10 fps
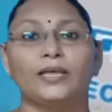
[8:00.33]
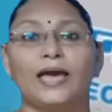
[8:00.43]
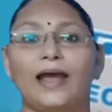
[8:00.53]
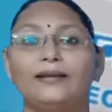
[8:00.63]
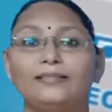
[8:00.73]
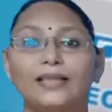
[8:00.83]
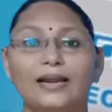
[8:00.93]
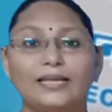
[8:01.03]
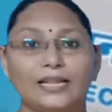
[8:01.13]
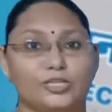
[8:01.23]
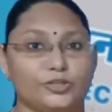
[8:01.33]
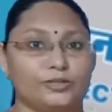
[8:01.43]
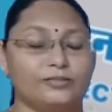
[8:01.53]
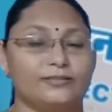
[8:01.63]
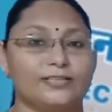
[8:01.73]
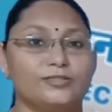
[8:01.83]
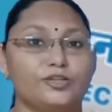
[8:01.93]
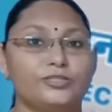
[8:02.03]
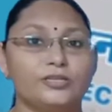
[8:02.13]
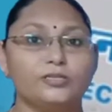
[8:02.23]
and in that elections, the
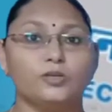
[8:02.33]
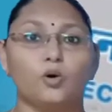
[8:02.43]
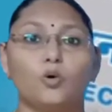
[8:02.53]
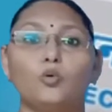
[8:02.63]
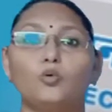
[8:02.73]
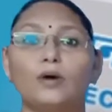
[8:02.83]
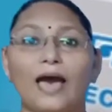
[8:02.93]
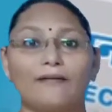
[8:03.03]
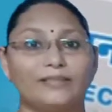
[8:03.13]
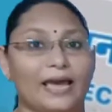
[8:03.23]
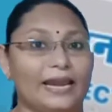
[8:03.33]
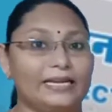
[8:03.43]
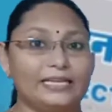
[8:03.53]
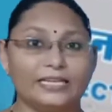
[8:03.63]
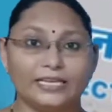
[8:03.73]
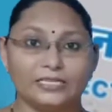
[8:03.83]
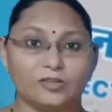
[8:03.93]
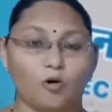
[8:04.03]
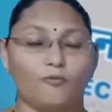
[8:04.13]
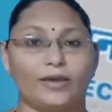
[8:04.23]
citizens who have the 18 years
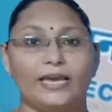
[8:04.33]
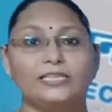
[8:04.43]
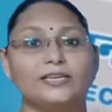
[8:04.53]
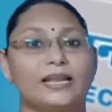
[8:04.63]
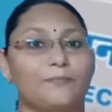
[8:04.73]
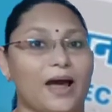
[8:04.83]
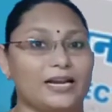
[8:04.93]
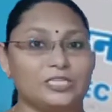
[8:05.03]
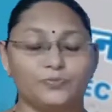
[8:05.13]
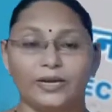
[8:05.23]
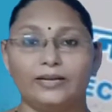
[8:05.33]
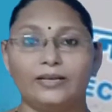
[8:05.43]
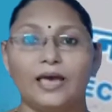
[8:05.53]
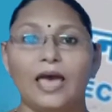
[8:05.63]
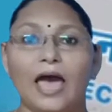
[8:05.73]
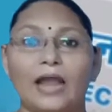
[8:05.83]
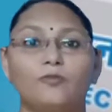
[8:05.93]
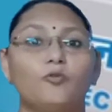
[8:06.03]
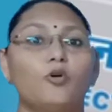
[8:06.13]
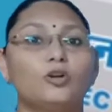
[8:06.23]
of age can participate
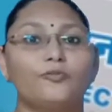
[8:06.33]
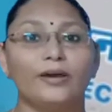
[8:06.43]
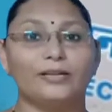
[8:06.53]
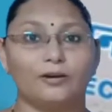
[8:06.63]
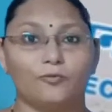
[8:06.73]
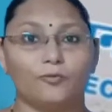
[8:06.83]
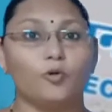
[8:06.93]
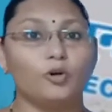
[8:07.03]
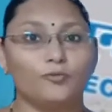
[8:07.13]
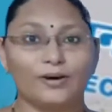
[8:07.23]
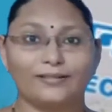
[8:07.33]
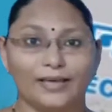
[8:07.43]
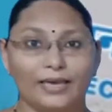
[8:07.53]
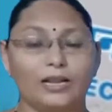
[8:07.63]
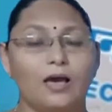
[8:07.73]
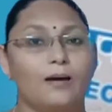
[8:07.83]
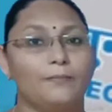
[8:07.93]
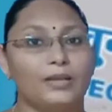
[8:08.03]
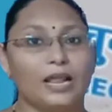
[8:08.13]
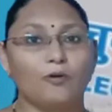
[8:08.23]
and vote for their
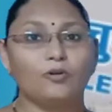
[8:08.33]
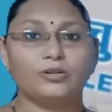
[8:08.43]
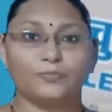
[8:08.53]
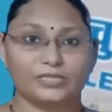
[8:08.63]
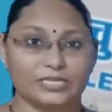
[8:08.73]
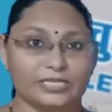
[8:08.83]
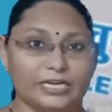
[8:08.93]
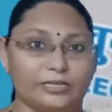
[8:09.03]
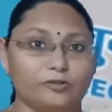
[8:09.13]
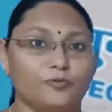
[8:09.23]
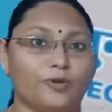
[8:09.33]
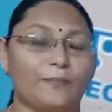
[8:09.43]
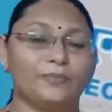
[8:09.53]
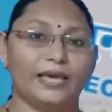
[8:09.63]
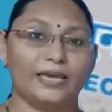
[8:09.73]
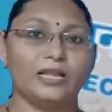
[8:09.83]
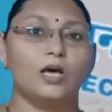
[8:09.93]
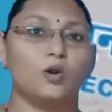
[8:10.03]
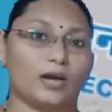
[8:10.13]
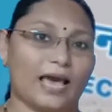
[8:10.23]
beloved representatives from their
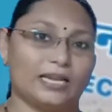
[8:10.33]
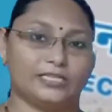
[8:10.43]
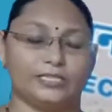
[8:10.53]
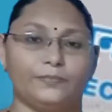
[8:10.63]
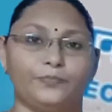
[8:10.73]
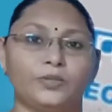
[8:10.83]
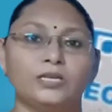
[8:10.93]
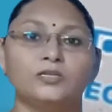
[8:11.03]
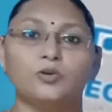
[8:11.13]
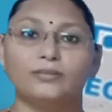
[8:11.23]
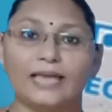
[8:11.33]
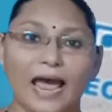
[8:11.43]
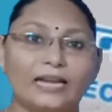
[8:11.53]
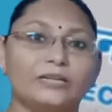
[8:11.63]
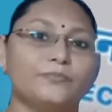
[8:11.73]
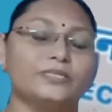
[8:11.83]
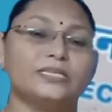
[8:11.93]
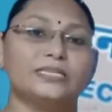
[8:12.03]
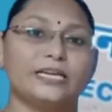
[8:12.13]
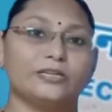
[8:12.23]
locality. So that
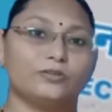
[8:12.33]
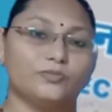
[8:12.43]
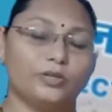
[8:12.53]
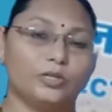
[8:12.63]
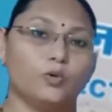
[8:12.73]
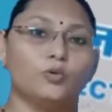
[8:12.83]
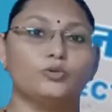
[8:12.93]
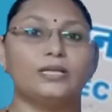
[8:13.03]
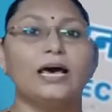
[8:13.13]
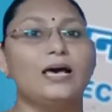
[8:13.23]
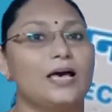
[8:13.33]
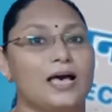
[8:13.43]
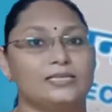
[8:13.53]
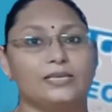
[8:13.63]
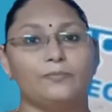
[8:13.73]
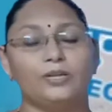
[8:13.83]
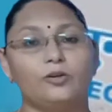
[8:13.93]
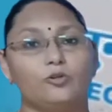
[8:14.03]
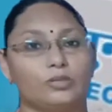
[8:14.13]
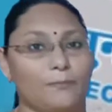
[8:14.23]
representatives will go to the assembly
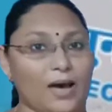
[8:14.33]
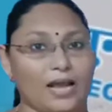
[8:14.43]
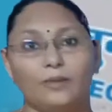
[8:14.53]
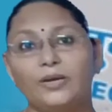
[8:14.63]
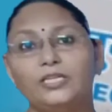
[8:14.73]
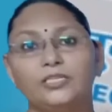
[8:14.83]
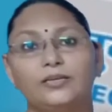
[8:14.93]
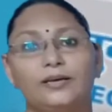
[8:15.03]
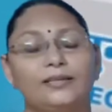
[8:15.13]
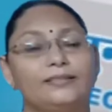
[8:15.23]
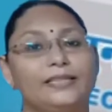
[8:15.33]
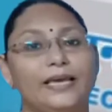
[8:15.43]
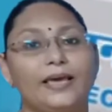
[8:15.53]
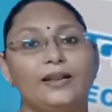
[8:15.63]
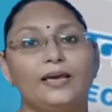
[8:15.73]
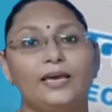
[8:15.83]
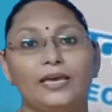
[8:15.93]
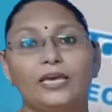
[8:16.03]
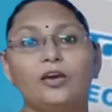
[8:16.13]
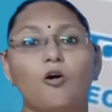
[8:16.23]
or the parliament. There
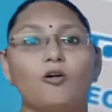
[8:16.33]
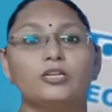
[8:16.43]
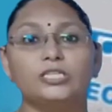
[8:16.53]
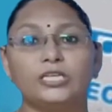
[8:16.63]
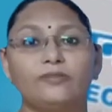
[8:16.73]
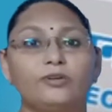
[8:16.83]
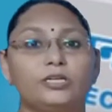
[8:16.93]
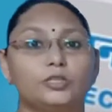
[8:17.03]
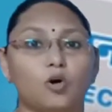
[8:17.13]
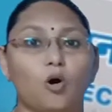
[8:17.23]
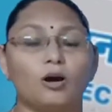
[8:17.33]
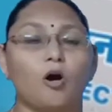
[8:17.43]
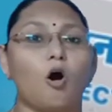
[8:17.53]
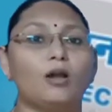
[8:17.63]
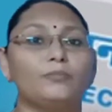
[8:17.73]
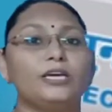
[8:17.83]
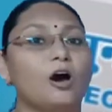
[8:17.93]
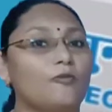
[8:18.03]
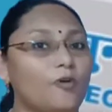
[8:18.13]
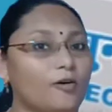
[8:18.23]
he or she will talk on
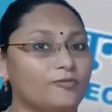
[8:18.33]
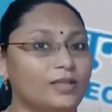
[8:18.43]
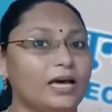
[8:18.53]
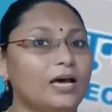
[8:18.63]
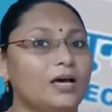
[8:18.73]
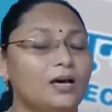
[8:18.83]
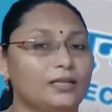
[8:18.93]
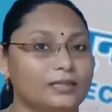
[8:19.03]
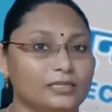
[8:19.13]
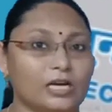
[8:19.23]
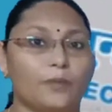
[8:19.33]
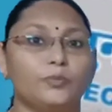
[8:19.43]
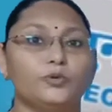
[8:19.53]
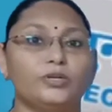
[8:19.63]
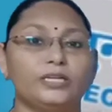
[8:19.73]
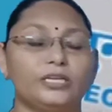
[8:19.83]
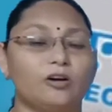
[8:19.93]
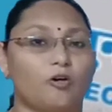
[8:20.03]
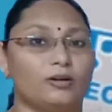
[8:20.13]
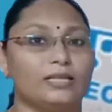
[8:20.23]
behalf of that community
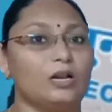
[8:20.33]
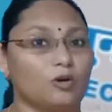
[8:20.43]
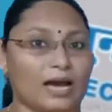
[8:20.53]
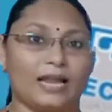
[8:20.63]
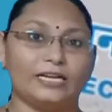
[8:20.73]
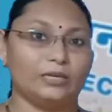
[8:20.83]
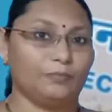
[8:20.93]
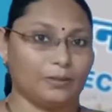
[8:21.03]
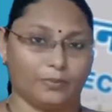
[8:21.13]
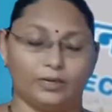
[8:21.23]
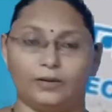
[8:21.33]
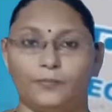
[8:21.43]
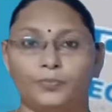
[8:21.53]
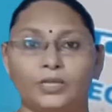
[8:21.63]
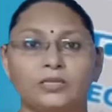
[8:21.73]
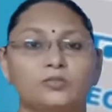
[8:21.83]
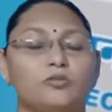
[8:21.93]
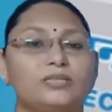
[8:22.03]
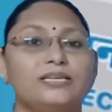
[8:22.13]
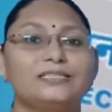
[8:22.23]
or the locality people.
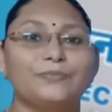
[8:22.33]
So these